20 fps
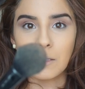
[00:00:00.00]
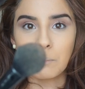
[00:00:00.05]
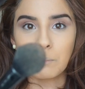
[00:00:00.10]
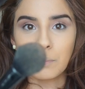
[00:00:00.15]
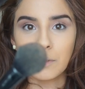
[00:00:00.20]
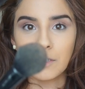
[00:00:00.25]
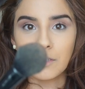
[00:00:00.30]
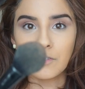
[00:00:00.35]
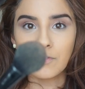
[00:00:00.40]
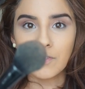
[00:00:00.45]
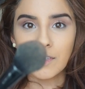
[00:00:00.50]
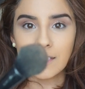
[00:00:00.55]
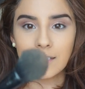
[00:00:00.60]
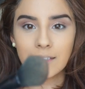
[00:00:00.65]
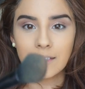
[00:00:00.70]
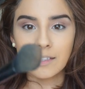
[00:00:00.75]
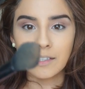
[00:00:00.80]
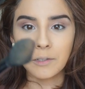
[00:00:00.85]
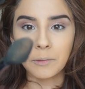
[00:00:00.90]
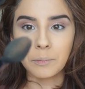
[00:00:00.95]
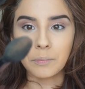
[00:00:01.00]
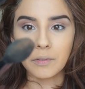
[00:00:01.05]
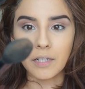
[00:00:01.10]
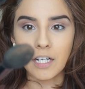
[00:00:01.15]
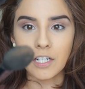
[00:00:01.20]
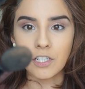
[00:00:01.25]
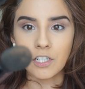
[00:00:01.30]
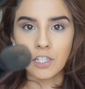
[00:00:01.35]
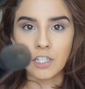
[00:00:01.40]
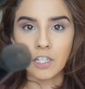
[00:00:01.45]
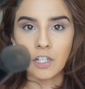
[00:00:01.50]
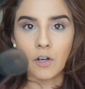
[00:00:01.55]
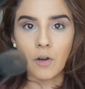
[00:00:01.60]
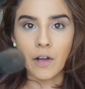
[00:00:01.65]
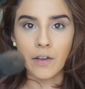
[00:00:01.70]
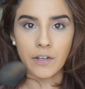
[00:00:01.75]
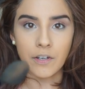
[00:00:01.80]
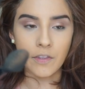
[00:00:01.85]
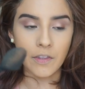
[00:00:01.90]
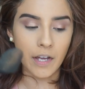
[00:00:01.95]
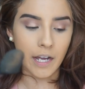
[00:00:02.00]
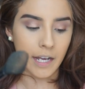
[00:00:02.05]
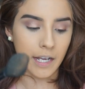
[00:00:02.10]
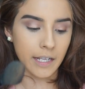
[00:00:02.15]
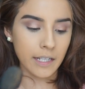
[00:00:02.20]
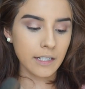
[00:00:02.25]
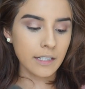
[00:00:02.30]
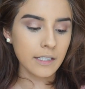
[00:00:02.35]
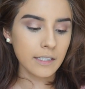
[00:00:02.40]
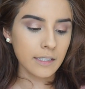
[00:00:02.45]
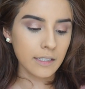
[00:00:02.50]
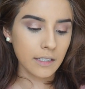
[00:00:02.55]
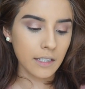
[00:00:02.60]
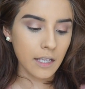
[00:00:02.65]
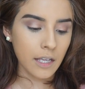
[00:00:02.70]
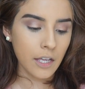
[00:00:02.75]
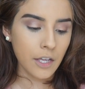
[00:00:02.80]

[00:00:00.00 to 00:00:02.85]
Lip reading: the perfect little brush to go under the eyes.